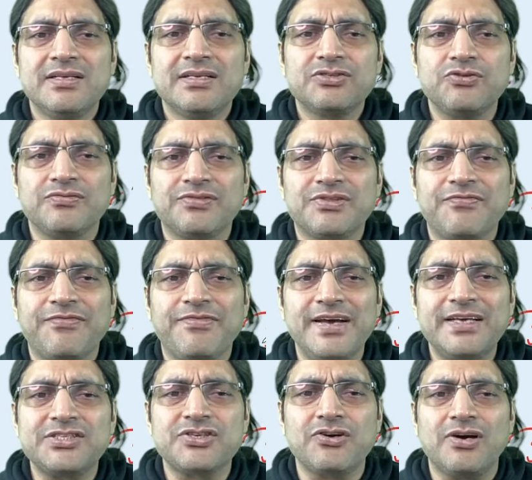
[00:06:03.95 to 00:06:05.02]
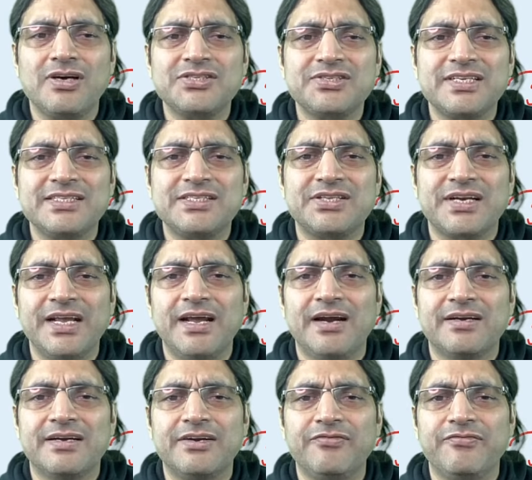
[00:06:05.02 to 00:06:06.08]
So fixed cost is
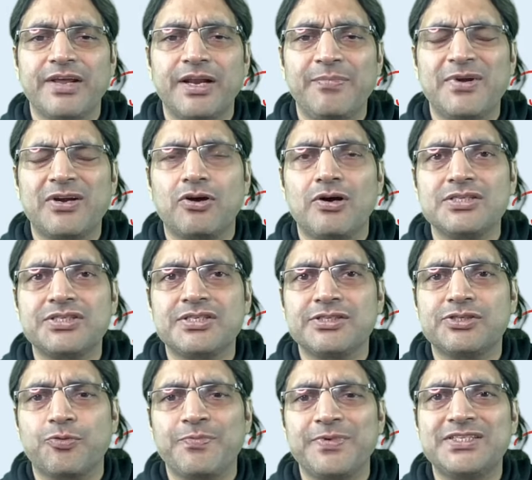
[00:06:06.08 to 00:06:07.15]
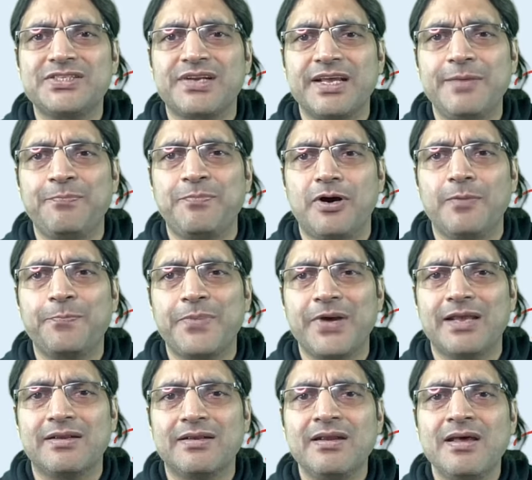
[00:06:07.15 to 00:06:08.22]
300. Variable cost is rupees 3 per
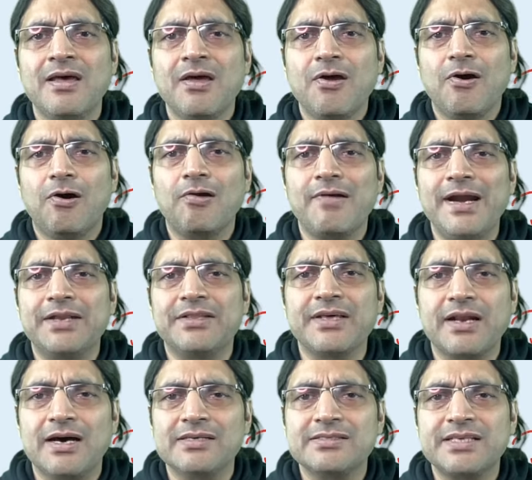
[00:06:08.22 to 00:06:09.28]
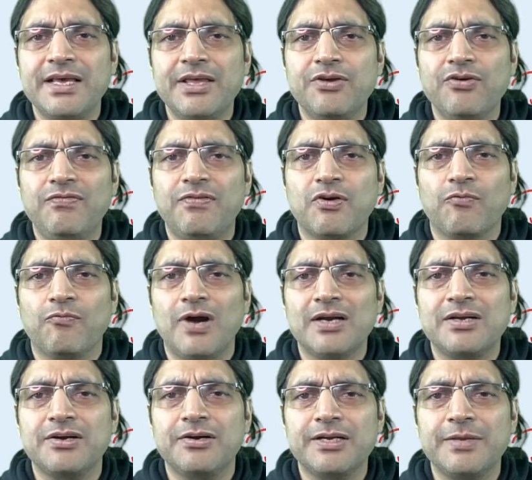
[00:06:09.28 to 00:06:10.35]
pen. All right, they're asking you for
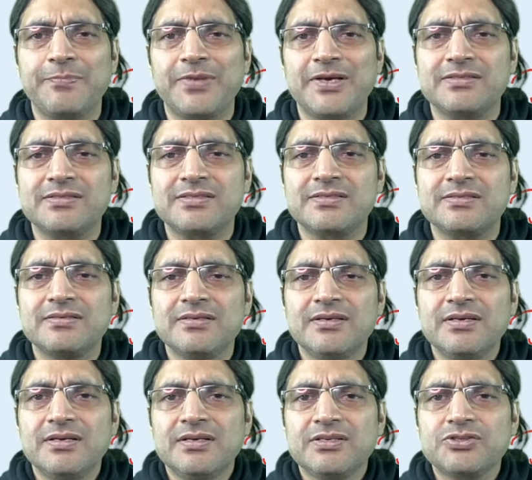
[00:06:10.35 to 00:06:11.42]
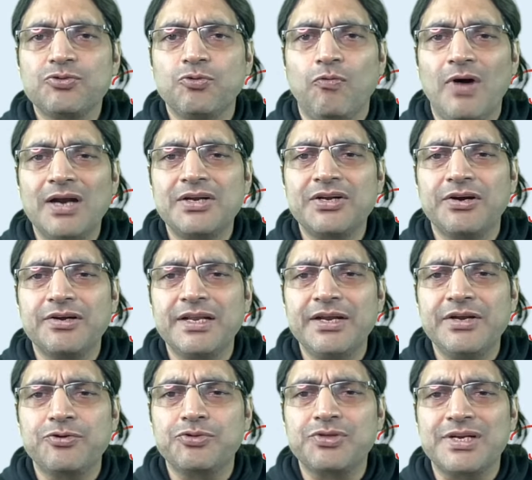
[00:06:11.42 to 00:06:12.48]
130 pence. So 130
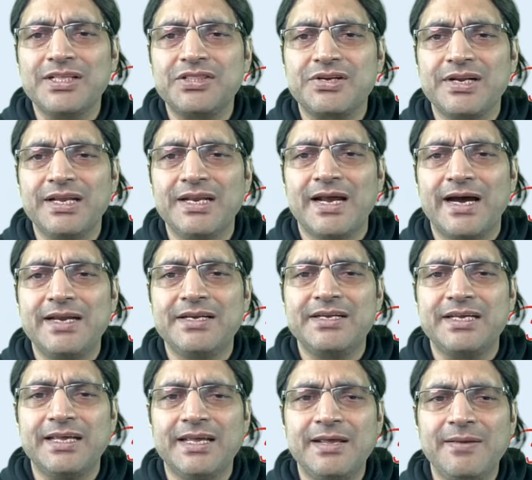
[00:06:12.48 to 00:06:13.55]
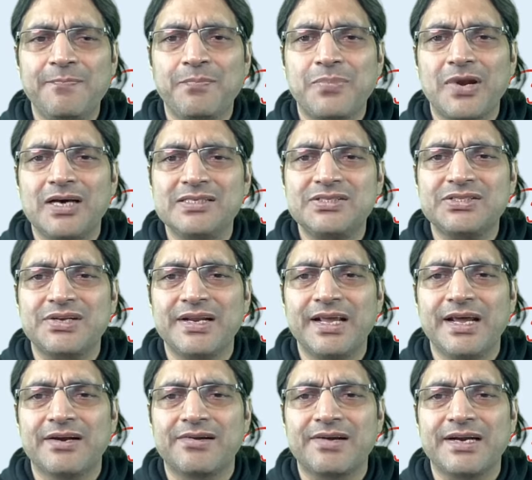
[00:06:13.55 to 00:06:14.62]
into 3, 390 plus
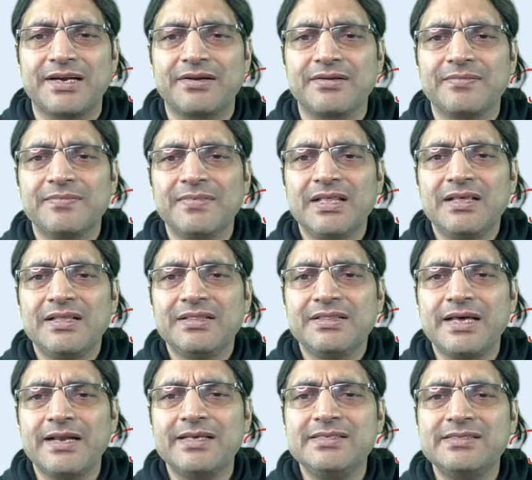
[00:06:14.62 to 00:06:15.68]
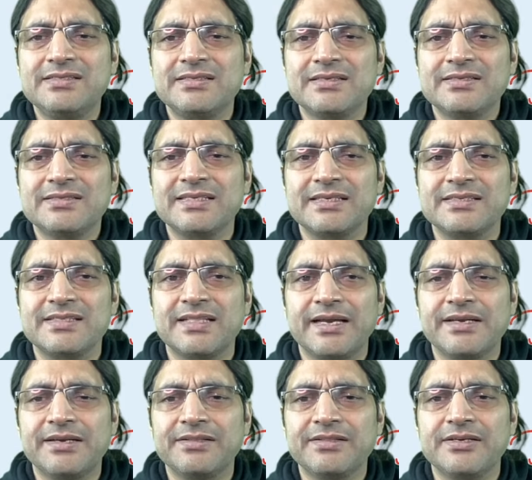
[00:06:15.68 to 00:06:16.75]
300. That is
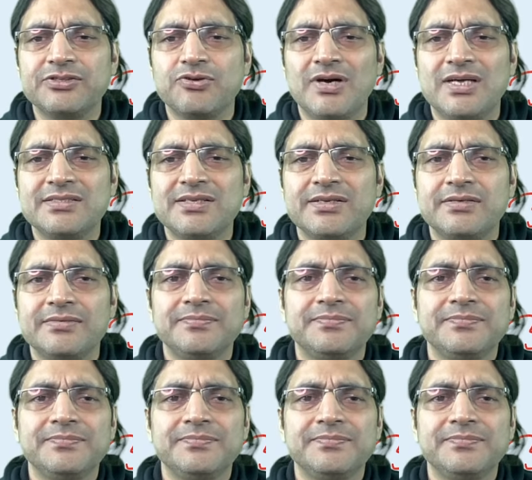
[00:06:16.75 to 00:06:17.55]
690. That is your answer.